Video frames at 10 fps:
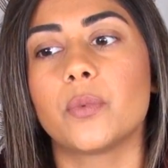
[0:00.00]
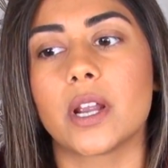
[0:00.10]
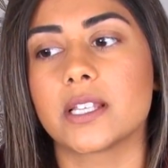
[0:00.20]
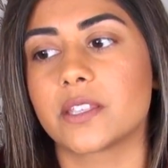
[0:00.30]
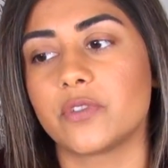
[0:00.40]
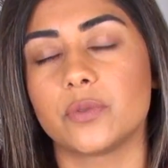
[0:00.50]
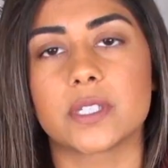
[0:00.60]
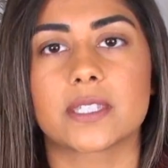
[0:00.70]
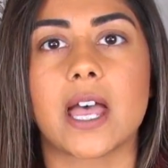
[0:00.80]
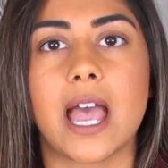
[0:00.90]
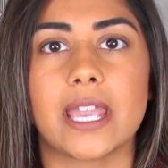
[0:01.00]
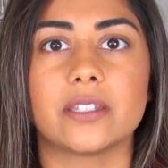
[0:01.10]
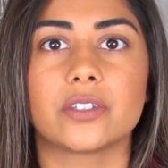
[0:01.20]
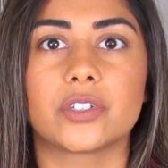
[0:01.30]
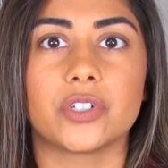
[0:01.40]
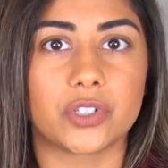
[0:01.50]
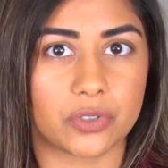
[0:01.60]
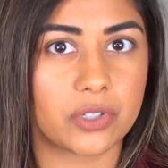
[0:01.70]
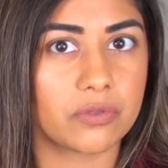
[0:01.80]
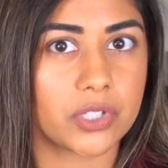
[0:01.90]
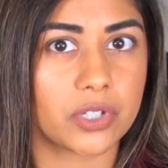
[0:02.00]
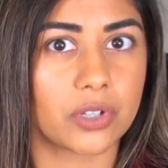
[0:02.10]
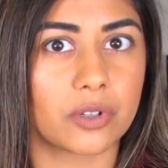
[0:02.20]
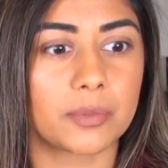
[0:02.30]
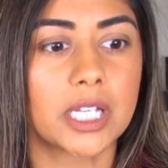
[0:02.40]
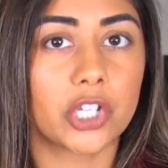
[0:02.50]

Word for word: Whereas if you decide to do YouTube,